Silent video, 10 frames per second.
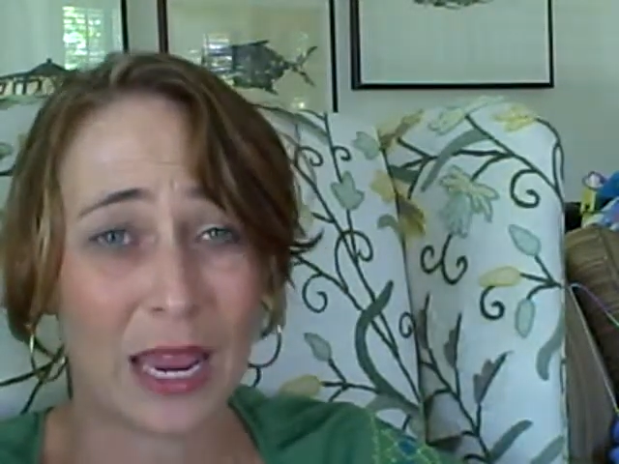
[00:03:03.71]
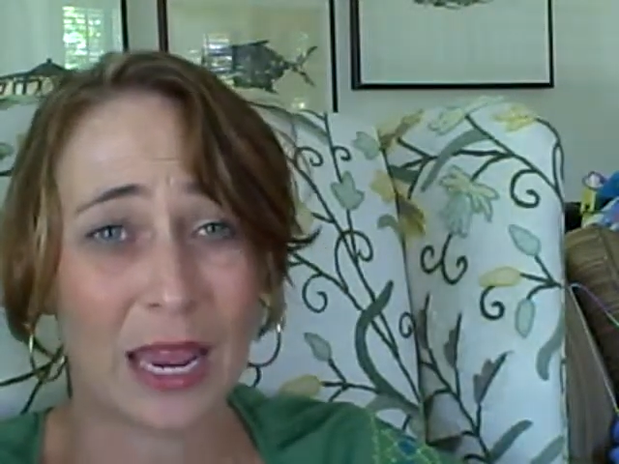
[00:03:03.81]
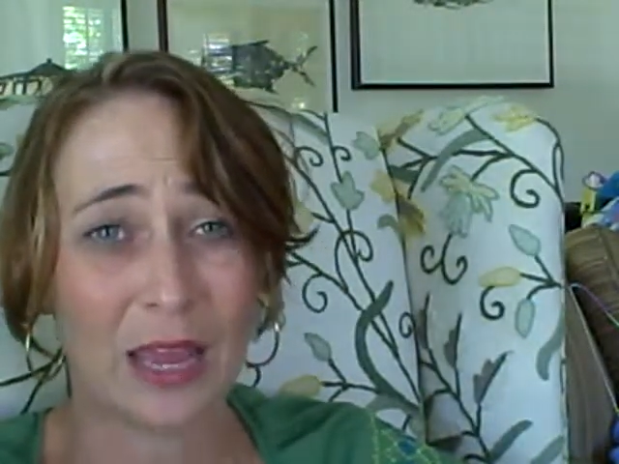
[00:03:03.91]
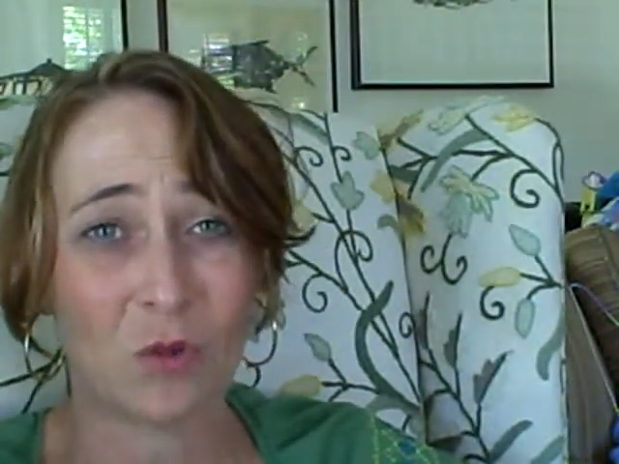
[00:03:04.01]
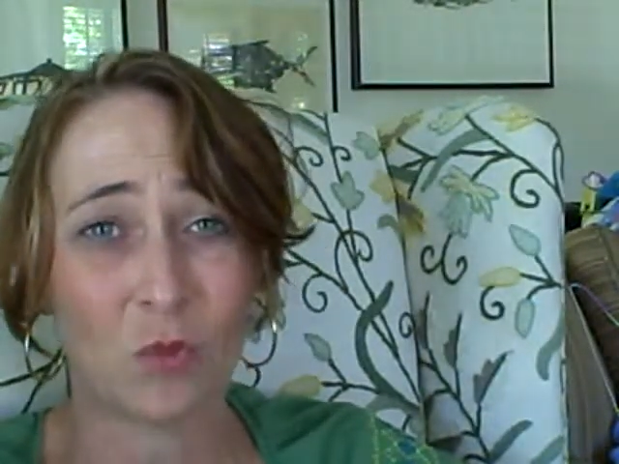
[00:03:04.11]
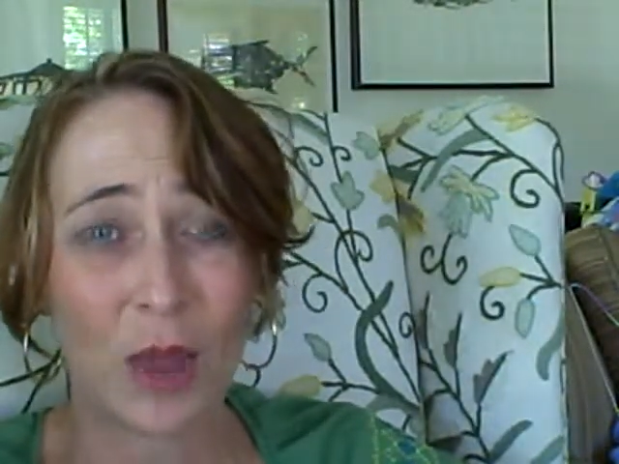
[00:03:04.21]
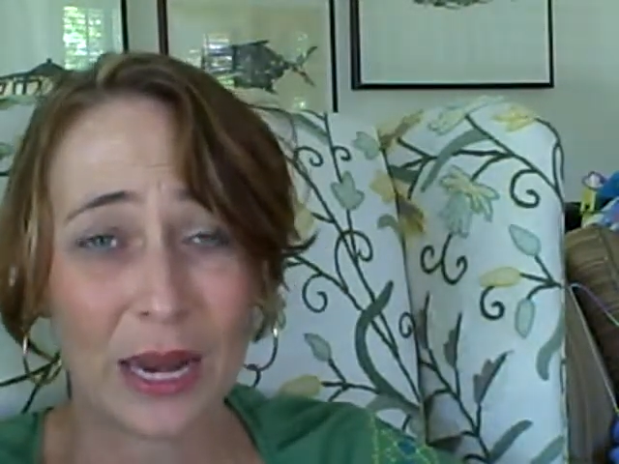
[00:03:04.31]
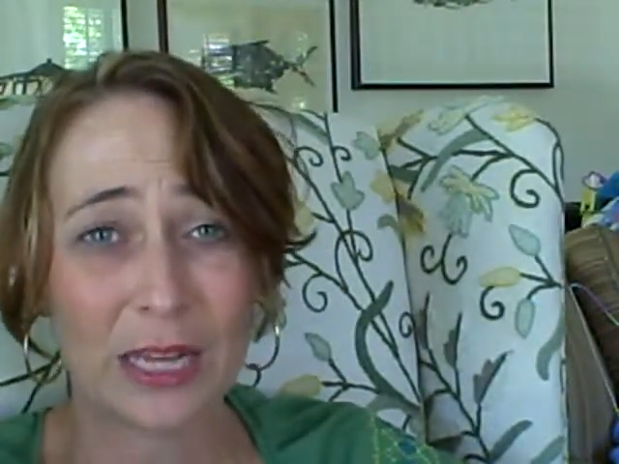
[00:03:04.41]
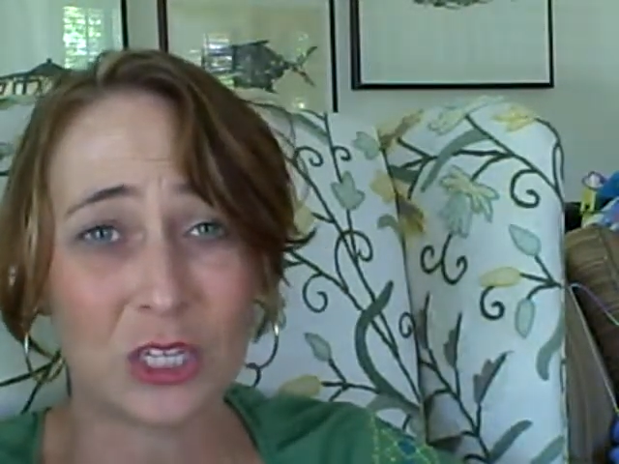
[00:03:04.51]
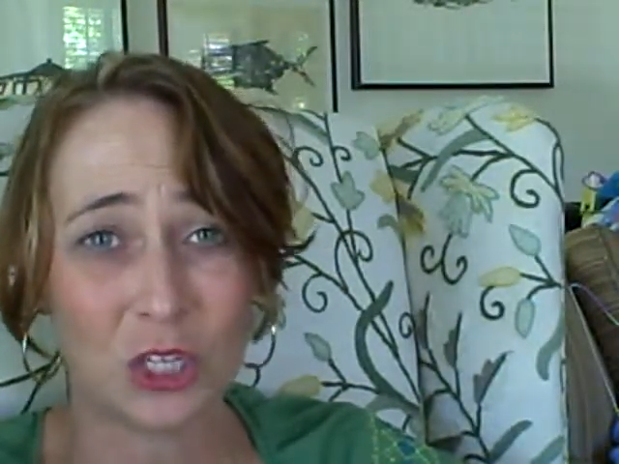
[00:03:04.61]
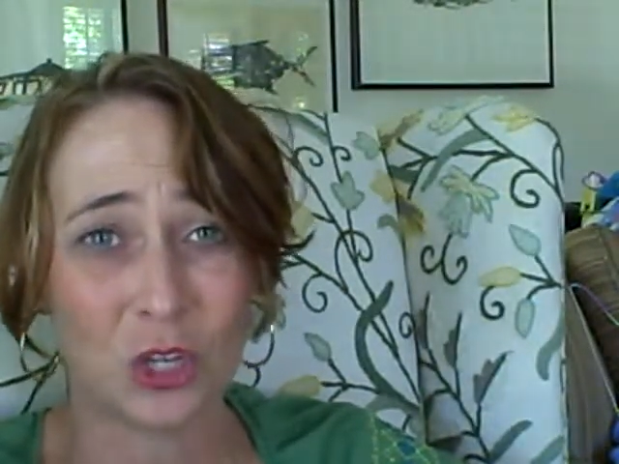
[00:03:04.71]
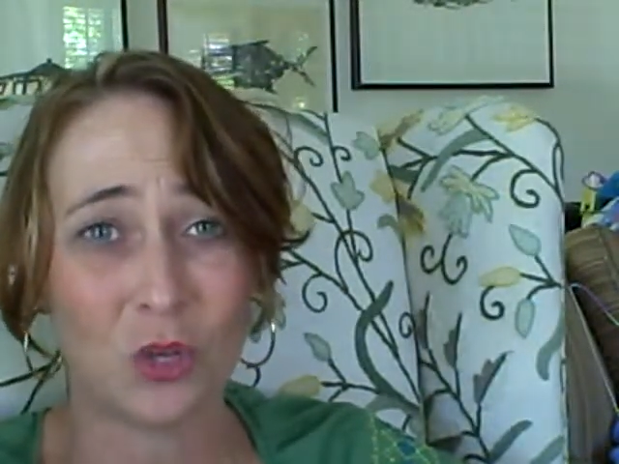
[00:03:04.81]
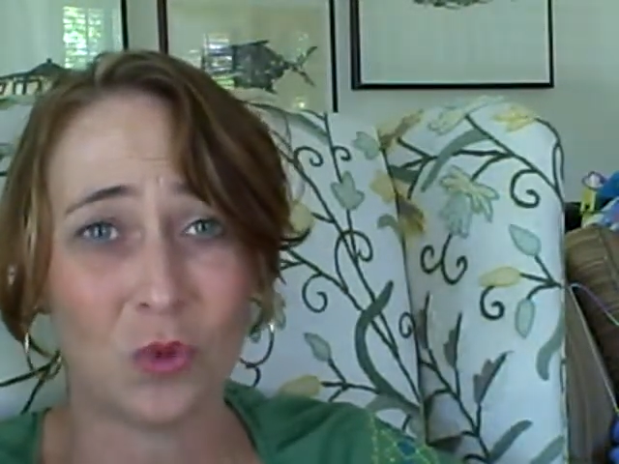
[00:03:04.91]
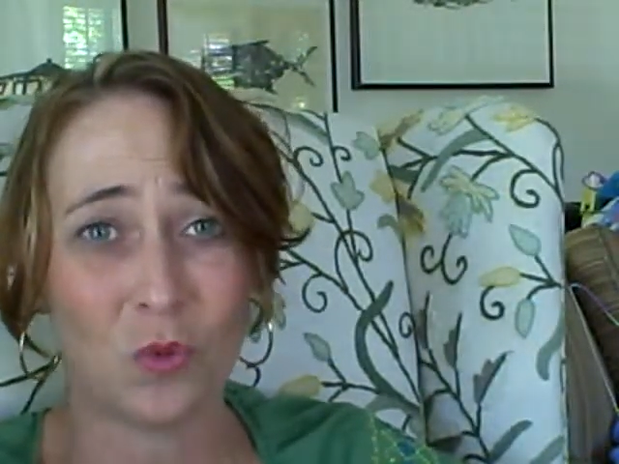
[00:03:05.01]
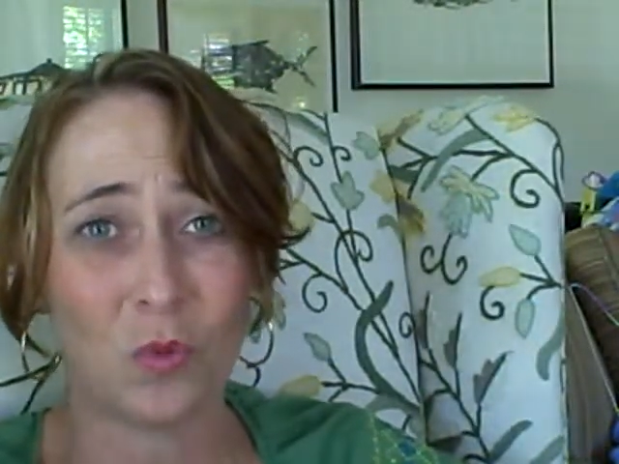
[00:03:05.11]
and ready
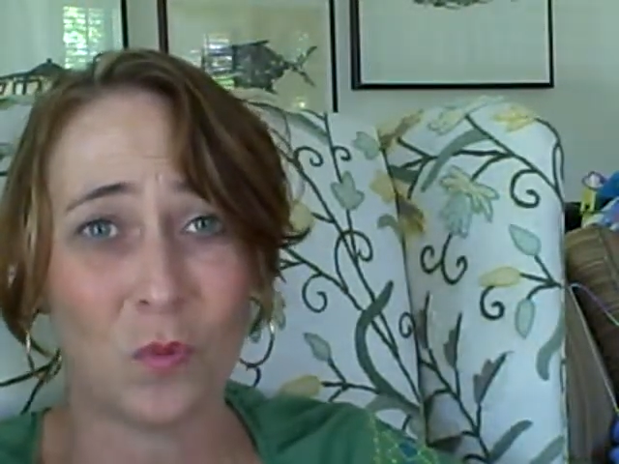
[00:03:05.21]
to